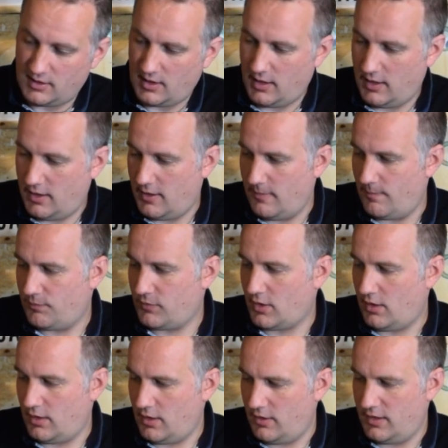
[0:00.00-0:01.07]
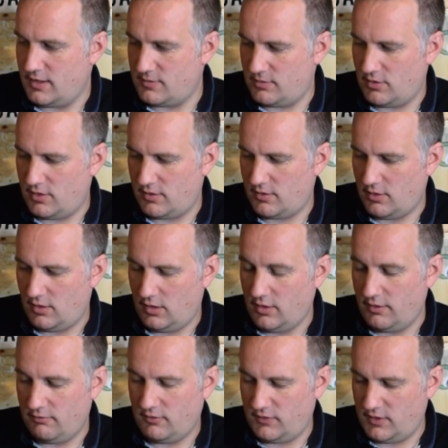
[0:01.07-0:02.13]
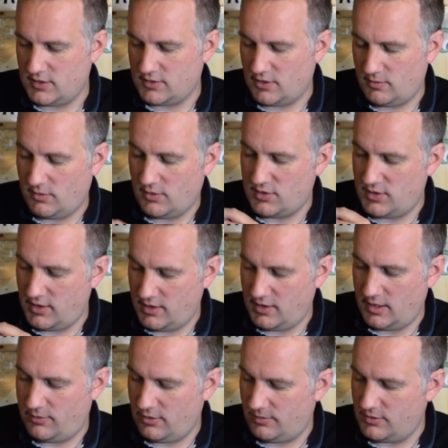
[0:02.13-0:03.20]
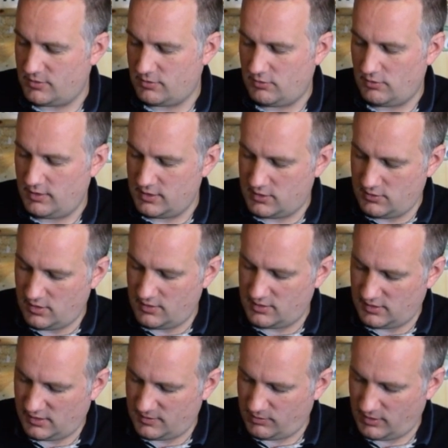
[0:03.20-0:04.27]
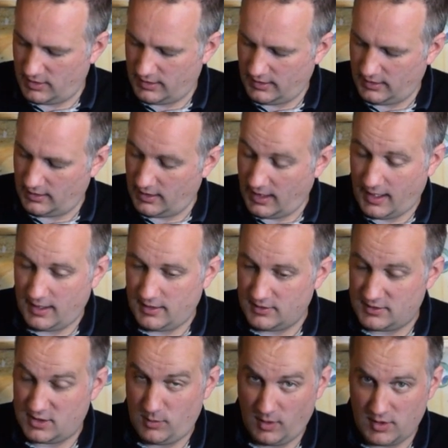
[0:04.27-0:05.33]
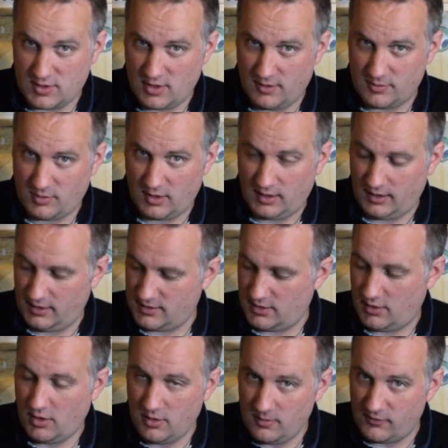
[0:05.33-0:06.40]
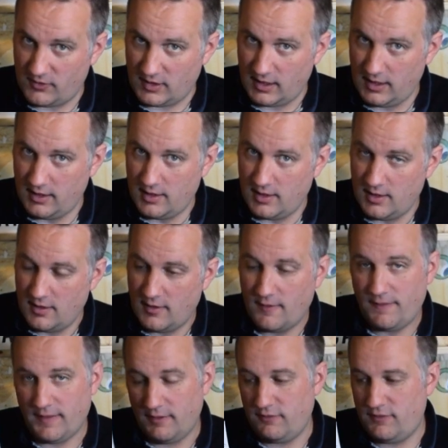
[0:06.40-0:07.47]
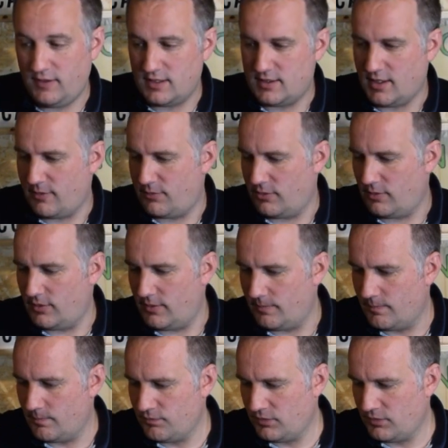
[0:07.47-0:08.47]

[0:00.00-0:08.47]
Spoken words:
I know these were, a lot of the reviews I watched, the early problems were all these drive shafts breaking and the suspension arms breaking, so hopefully they fixed that problem.